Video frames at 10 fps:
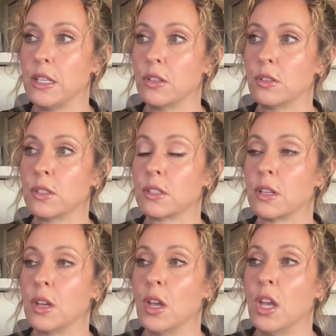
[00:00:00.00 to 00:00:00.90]
needles,
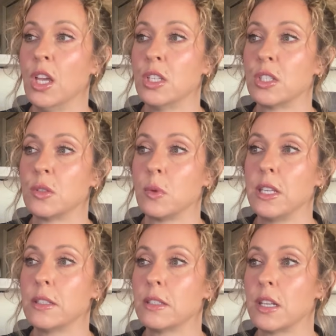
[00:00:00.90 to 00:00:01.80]

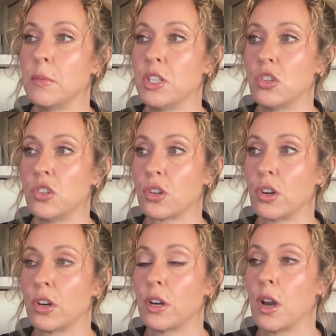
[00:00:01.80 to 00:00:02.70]
sweet cinnamon
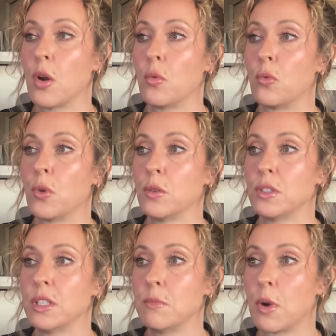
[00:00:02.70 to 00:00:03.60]
sugar,
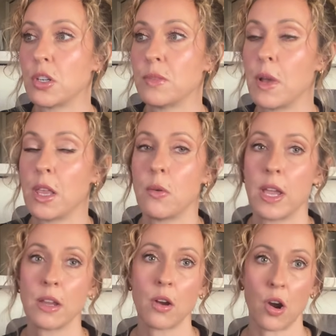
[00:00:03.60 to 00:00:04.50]
roasted marshmallow,
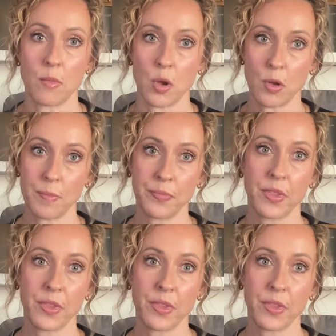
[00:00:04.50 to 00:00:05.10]
and caramel.